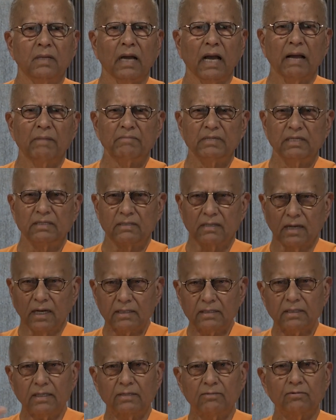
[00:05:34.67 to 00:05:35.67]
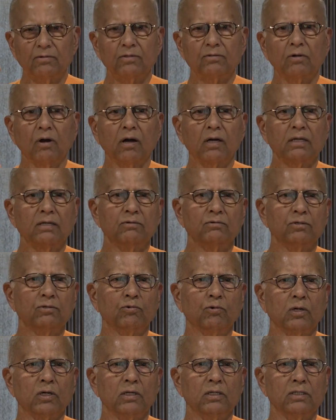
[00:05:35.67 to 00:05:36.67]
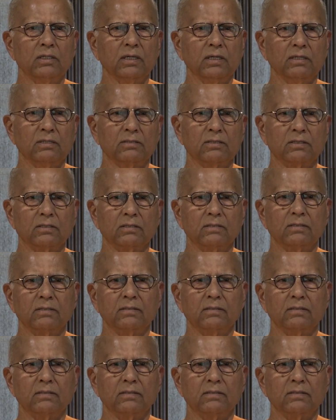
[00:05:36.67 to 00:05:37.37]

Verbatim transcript: I'm disgusted with talking with worldly things.